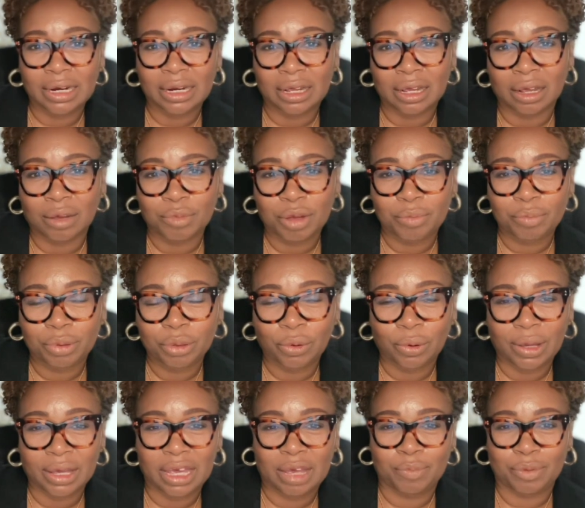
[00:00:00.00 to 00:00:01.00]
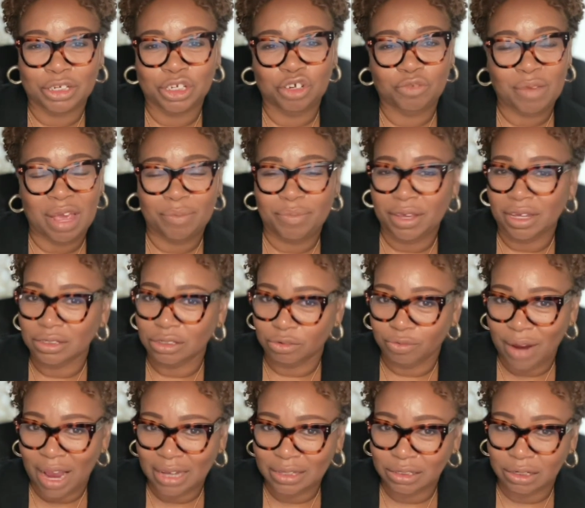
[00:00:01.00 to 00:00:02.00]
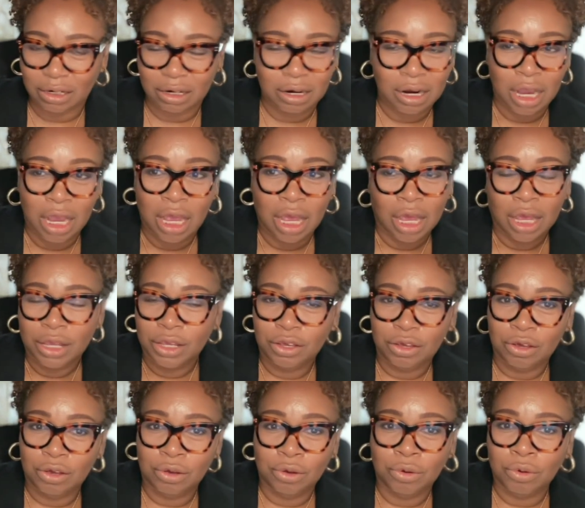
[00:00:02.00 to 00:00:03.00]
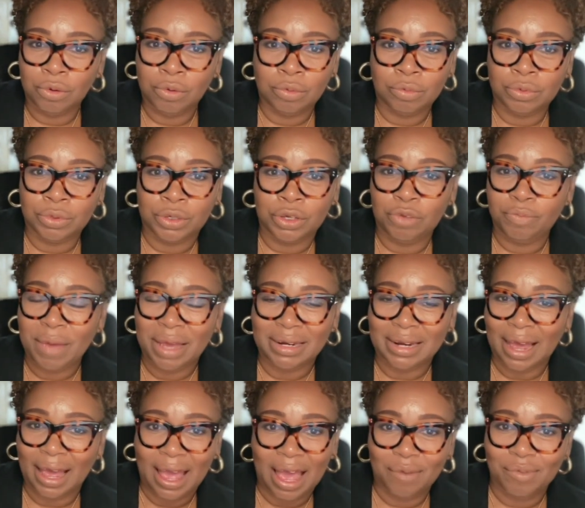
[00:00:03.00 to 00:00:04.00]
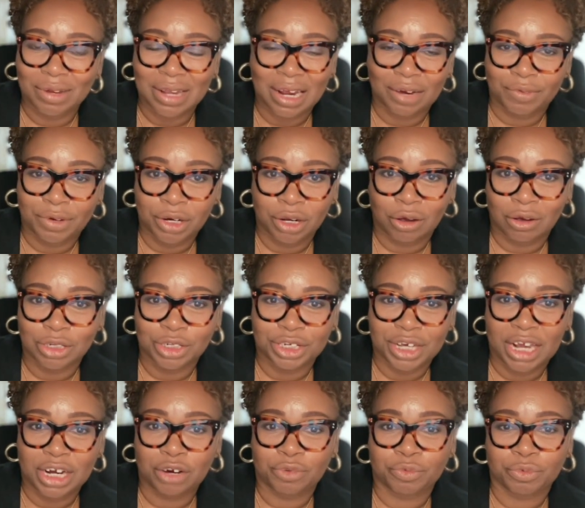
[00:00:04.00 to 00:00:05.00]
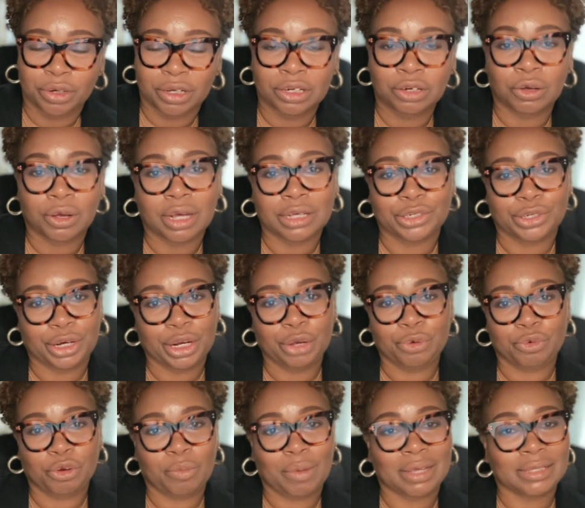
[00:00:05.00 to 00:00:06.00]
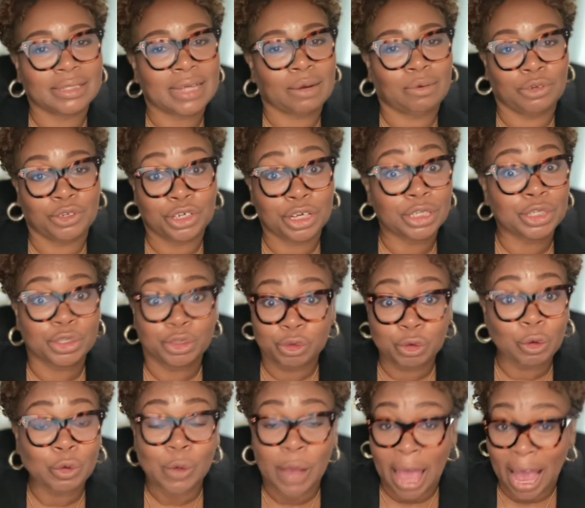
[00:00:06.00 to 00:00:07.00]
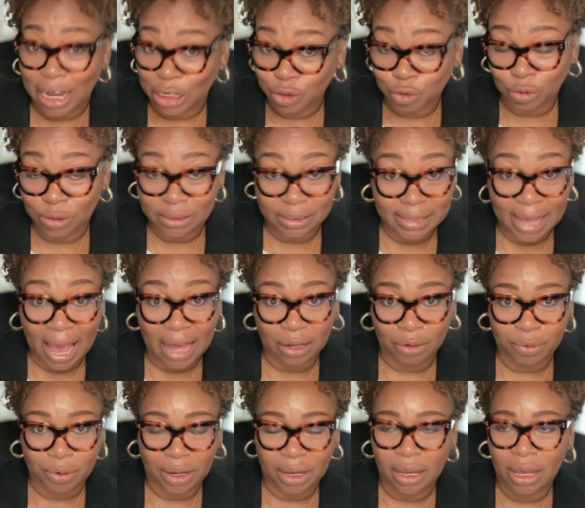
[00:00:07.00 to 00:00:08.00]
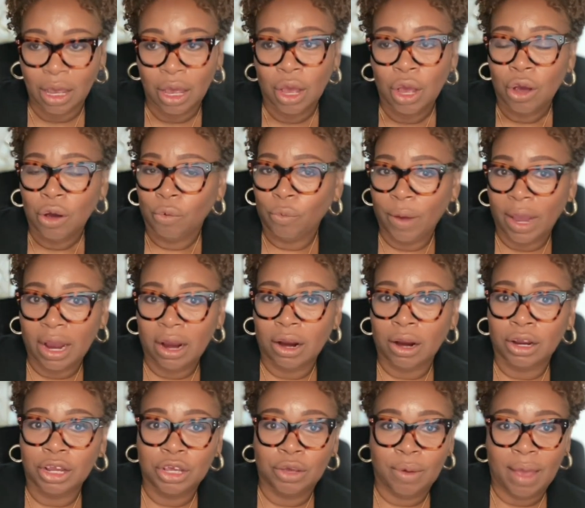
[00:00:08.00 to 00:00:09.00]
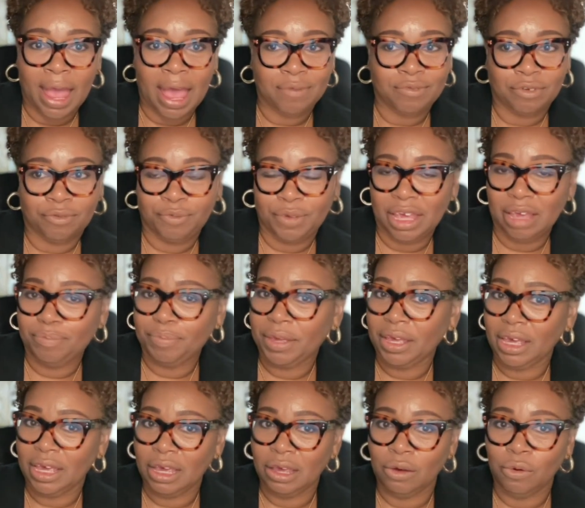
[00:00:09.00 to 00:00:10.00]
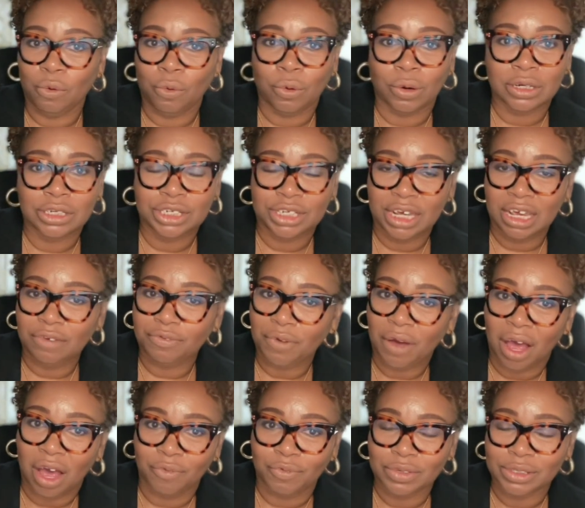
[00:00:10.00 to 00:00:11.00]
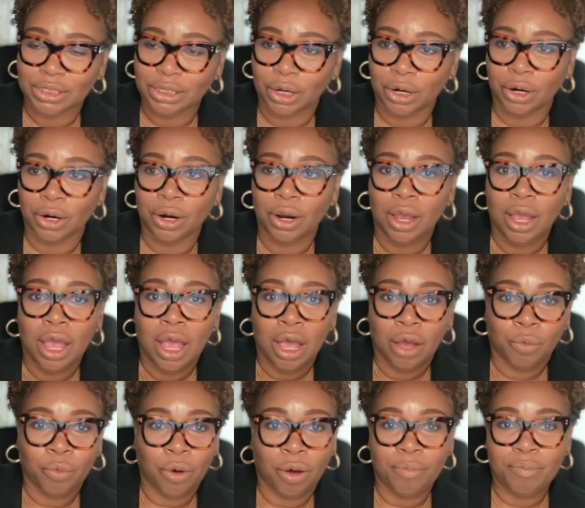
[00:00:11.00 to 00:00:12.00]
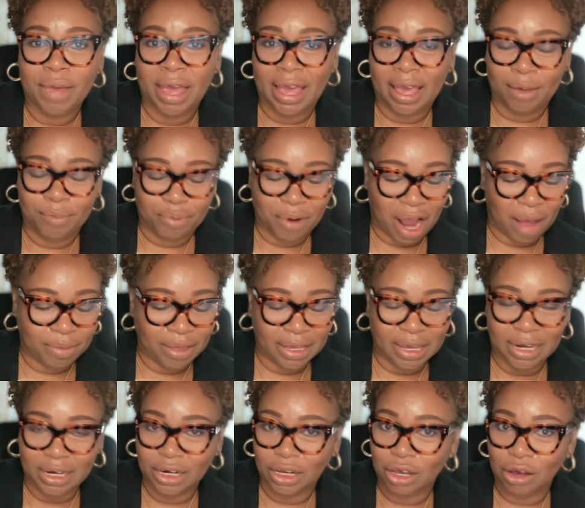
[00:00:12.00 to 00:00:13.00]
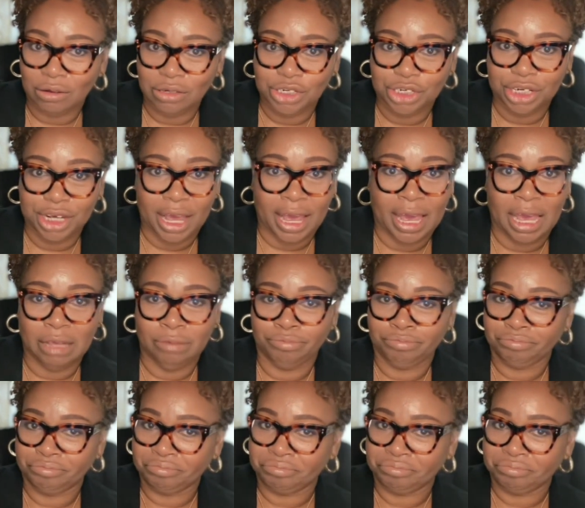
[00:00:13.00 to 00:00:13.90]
employee, but you may be a director, you may not have a lot of negotiating room outside of just your actual salary. Where you have a VP or chief officer, probably can negotiate